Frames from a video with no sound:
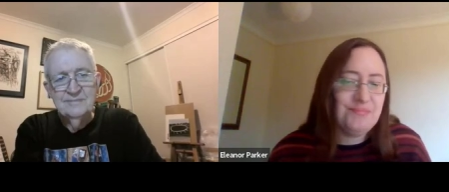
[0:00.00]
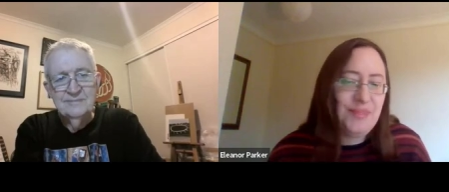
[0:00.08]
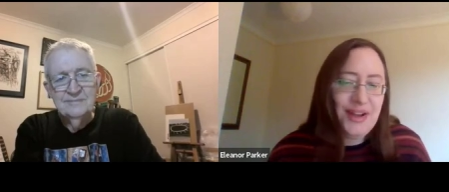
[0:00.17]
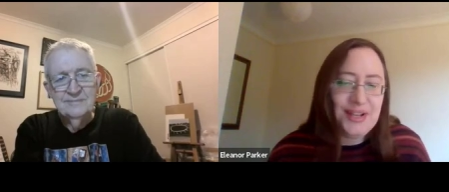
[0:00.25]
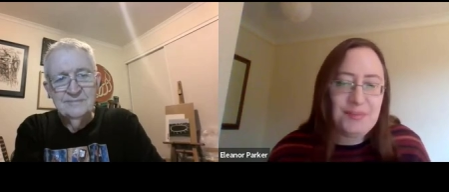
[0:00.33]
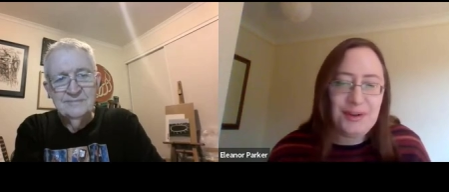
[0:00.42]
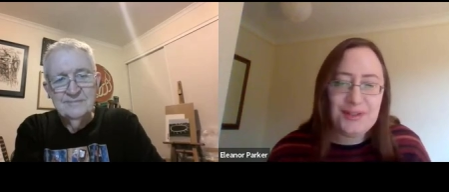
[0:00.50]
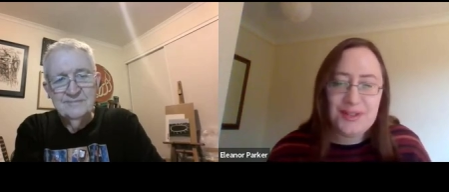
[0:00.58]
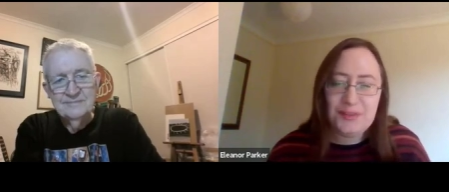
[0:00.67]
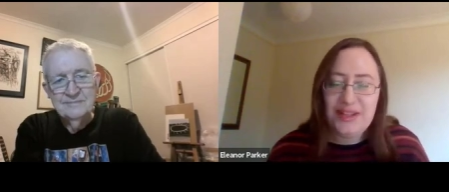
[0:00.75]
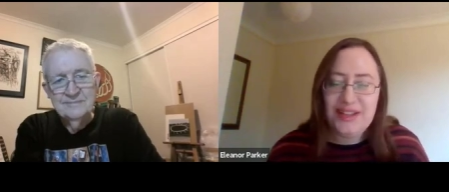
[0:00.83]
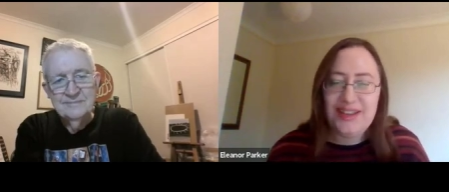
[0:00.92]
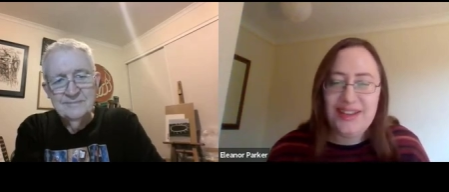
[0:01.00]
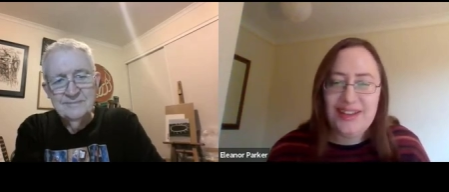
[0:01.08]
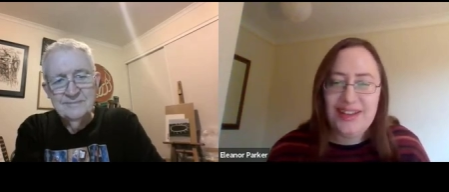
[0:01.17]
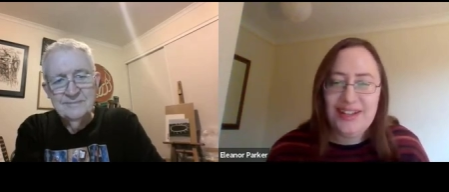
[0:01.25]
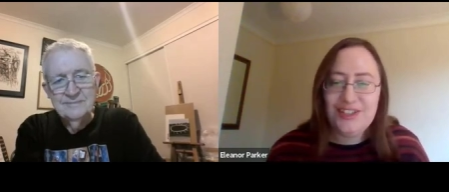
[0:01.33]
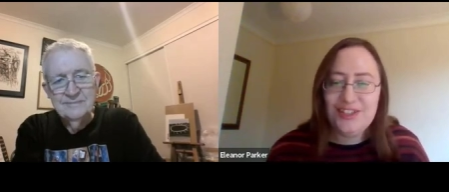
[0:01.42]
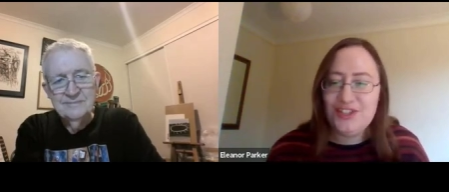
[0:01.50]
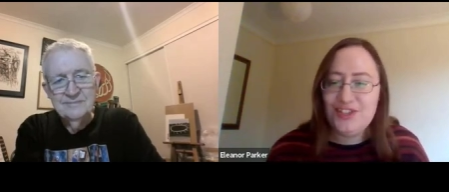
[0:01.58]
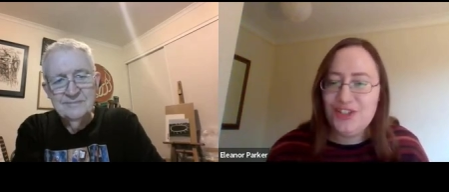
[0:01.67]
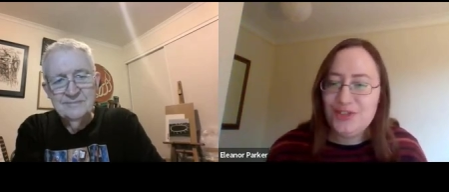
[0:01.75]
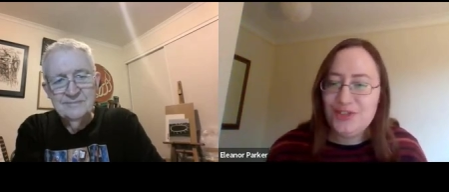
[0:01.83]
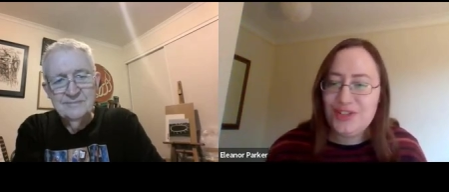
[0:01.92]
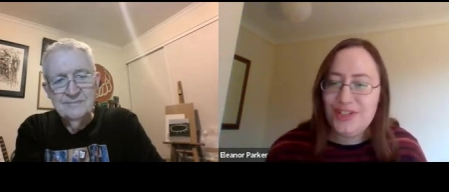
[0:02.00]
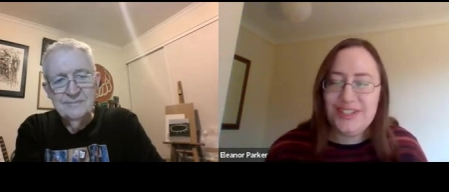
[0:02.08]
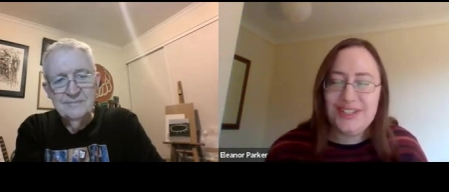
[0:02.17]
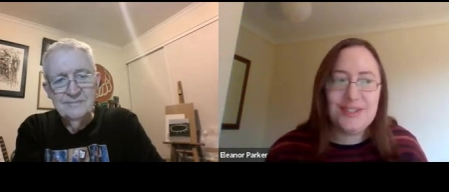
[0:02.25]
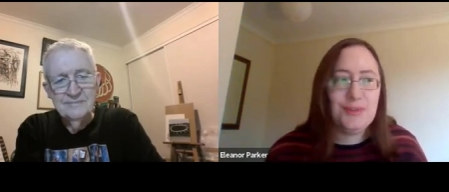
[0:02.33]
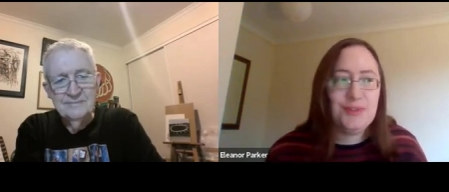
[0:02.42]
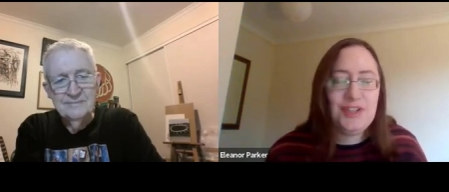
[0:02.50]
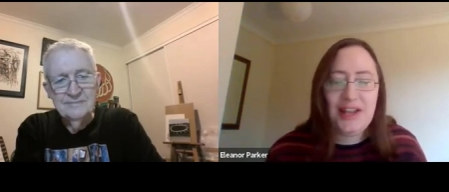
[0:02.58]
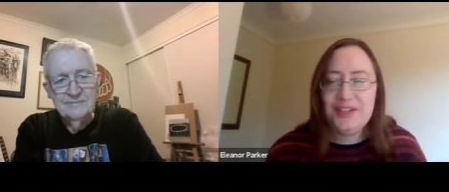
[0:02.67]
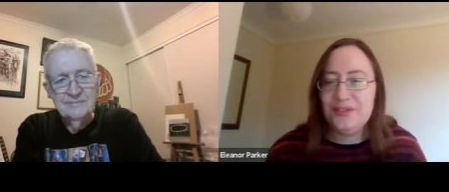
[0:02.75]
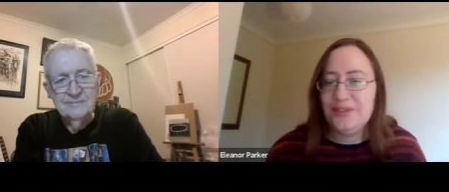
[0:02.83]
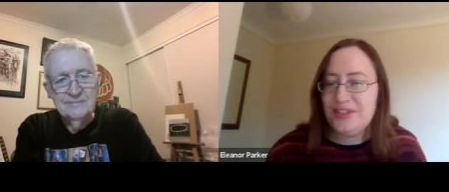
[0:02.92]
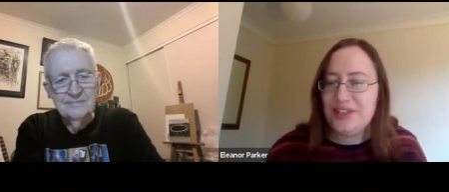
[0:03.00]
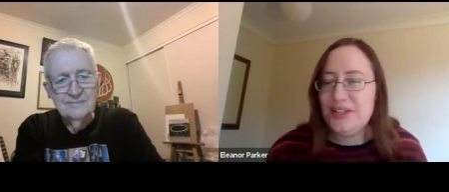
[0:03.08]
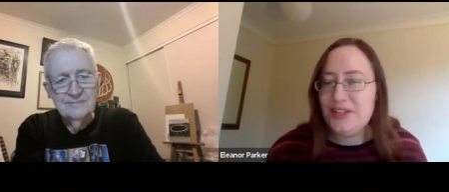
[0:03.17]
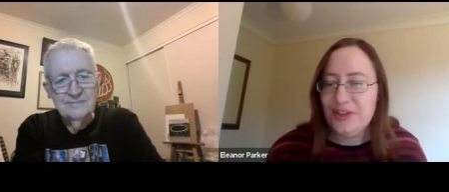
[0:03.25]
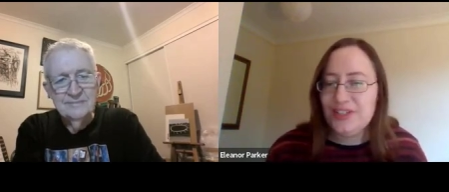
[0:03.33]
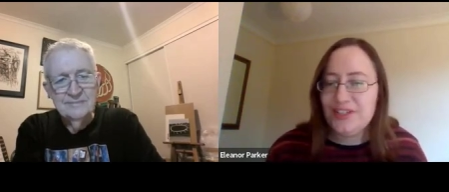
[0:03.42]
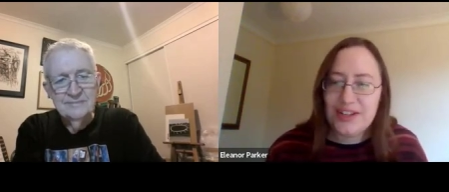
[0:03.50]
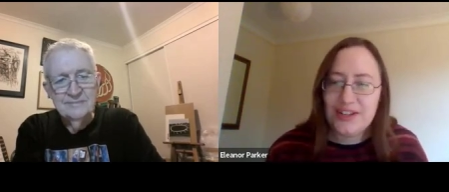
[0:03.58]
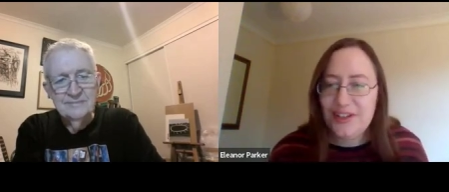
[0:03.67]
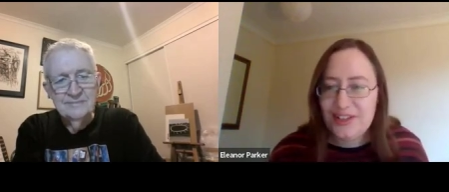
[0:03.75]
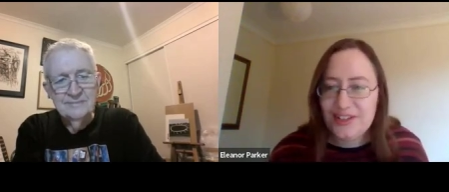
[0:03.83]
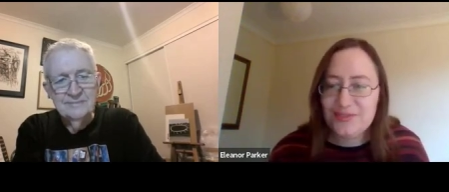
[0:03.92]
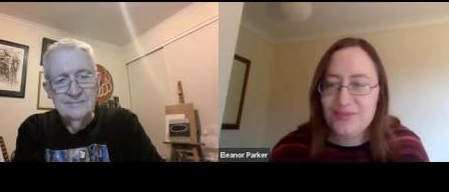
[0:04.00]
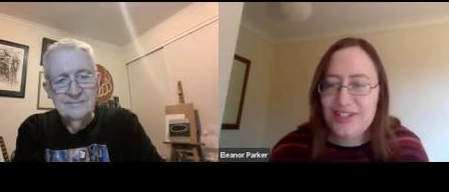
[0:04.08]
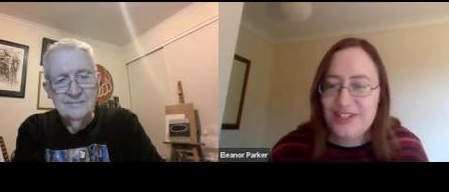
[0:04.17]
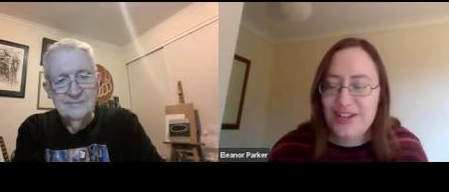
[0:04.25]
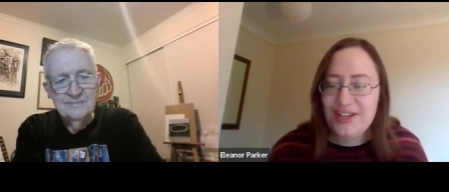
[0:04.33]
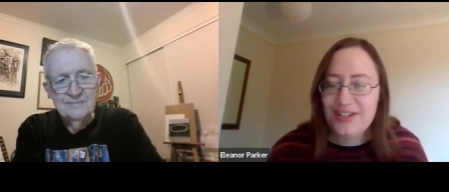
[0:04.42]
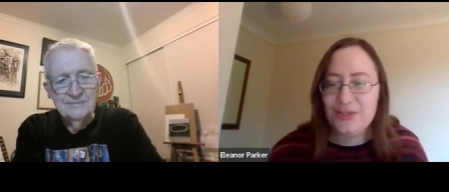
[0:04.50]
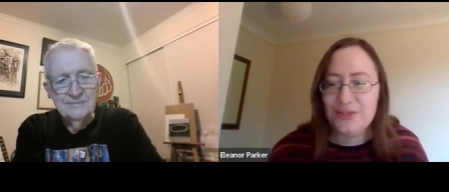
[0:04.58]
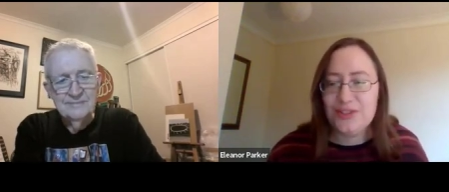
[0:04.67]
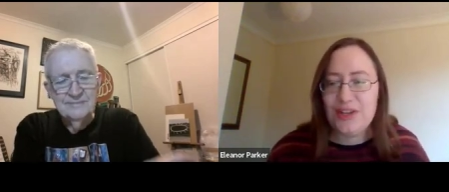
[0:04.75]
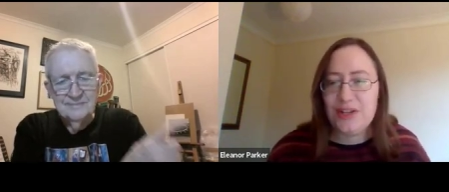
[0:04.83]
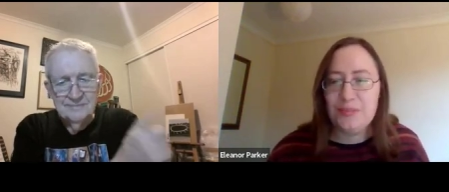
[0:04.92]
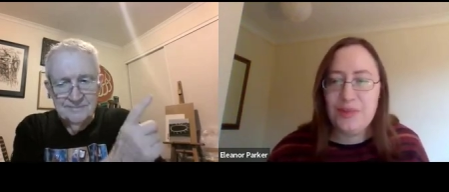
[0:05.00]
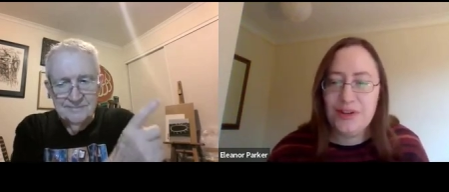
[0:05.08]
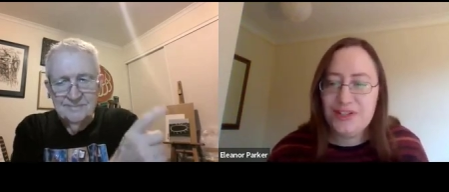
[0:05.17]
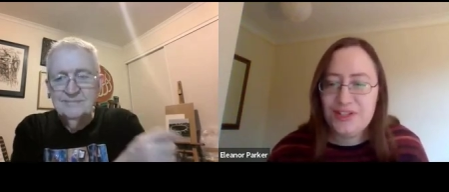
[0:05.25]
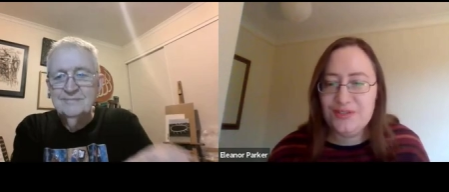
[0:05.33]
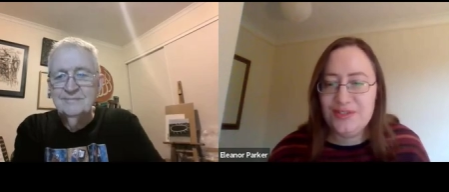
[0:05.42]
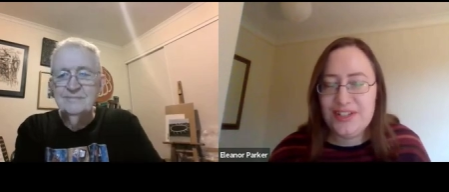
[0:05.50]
Speaker 1: my experience has been that institutions will tend to incentivize certain kinds of research or certain approaches to mm-hmm.